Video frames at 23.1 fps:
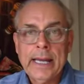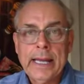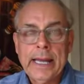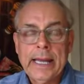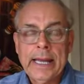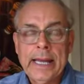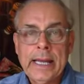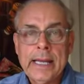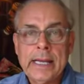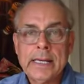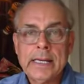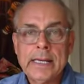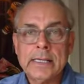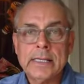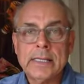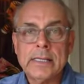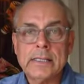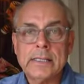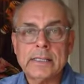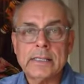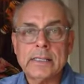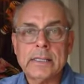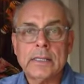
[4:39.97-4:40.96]

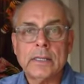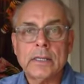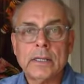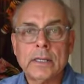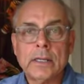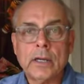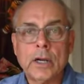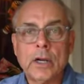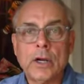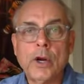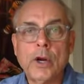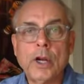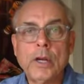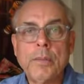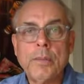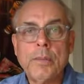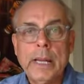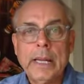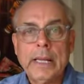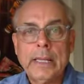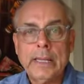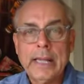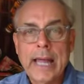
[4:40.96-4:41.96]
is good
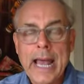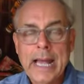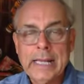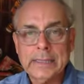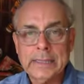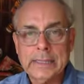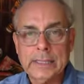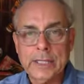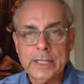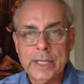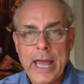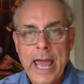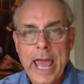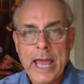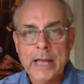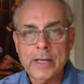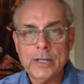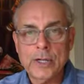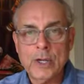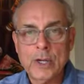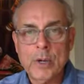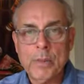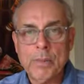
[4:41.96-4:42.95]
bit less
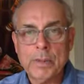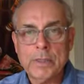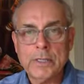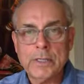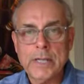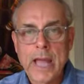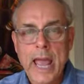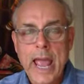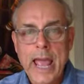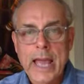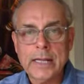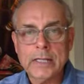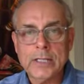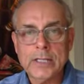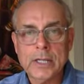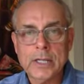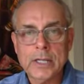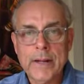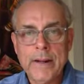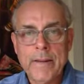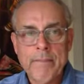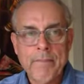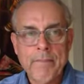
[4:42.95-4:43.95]
than 2%,
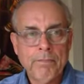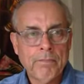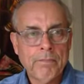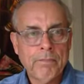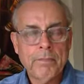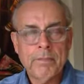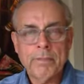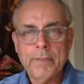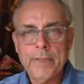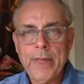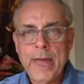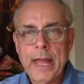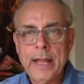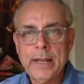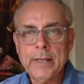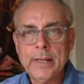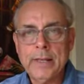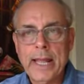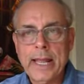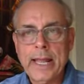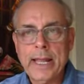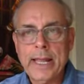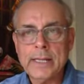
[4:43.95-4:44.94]

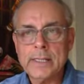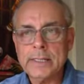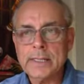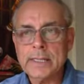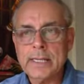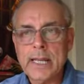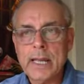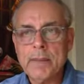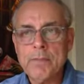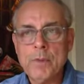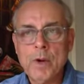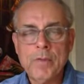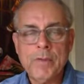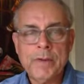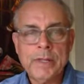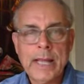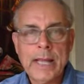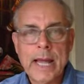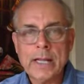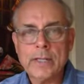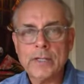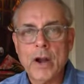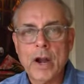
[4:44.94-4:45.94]
then they can just keep moving
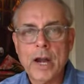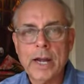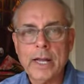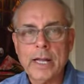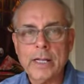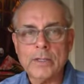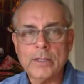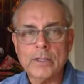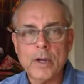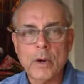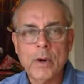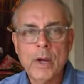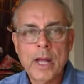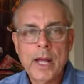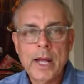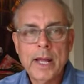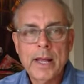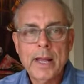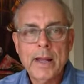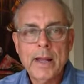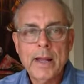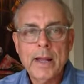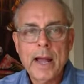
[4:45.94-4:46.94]
that target. So
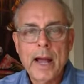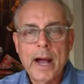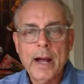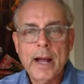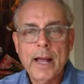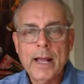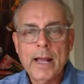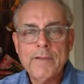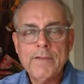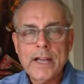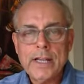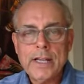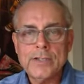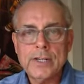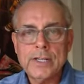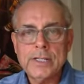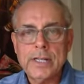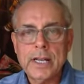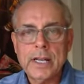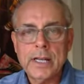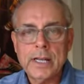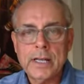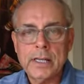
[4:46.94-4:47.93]
investors
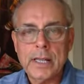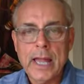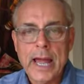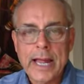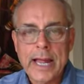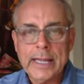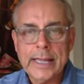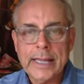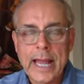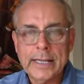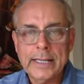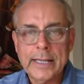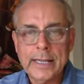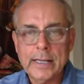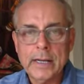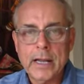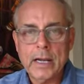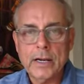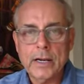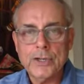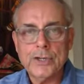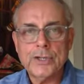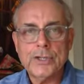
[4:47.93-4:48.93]
didn't like that, didn't
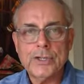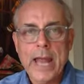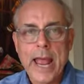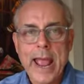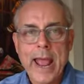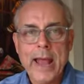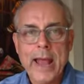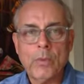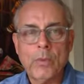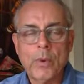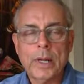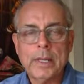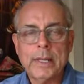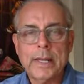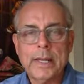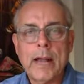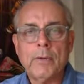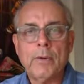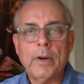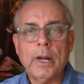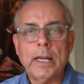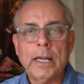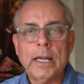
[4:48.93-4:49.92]
understand what
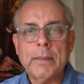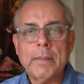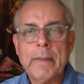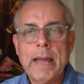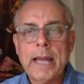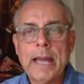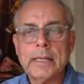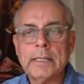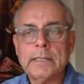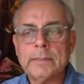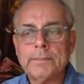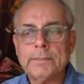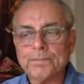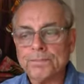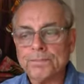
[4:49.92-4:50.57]
that really meant.